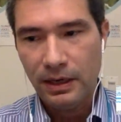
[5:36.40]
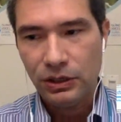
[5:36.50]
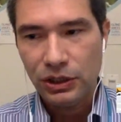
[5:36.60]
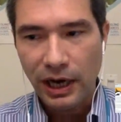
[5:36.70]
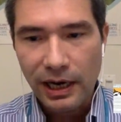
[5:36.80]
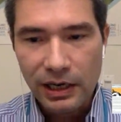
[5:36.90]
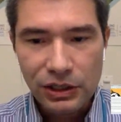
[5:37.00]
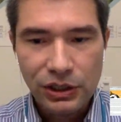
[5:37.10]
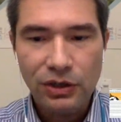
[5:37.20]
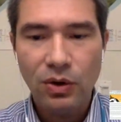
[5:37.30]

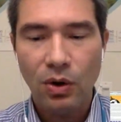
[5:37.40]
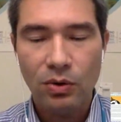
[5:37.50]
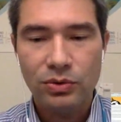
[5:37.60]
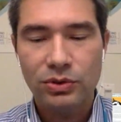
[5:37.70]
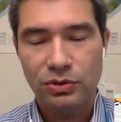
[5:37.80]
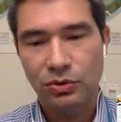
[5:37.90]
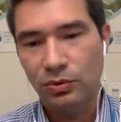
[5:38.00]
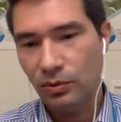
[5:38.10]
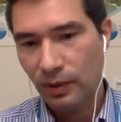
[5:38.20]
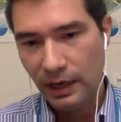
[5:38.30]
challenging goals to,